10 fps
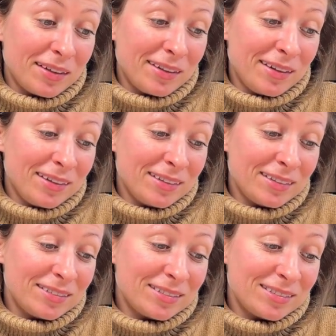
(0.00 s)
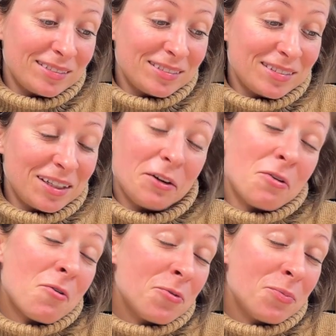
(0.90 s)
and I
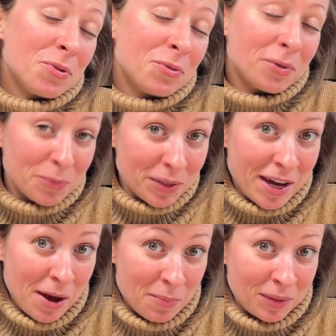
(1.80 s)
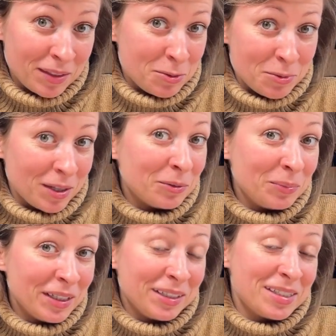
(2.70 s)
hope you will be happy as well,
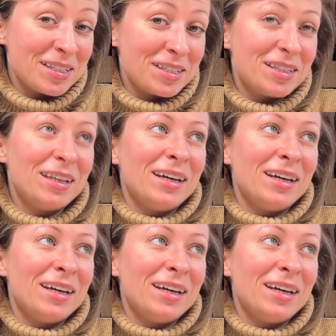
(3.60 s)
because